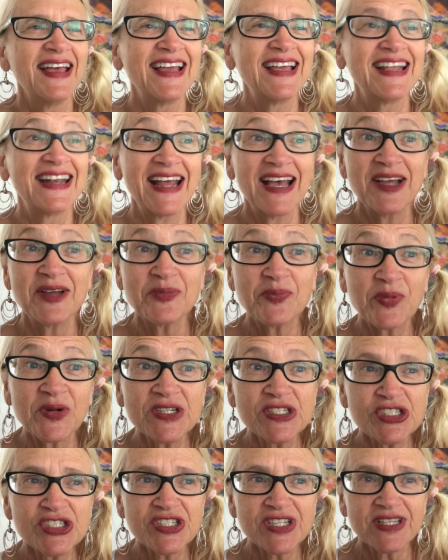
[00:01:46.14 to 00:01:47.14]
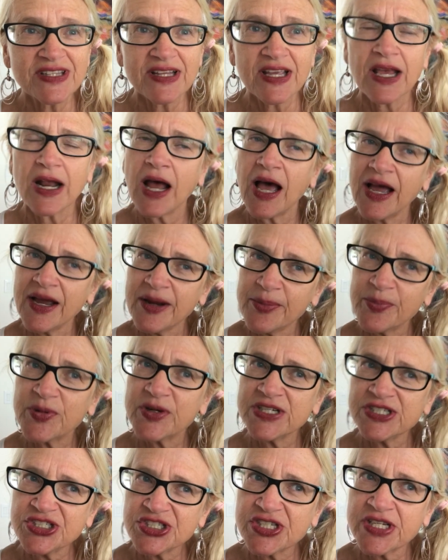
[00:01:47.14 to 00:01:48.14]
and I appreciate that. I
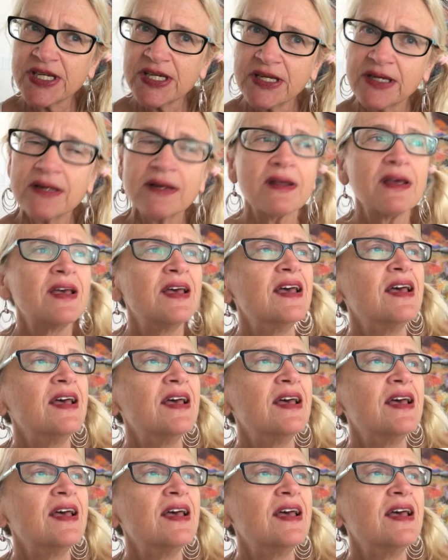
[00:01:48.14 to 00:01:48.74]
appreciate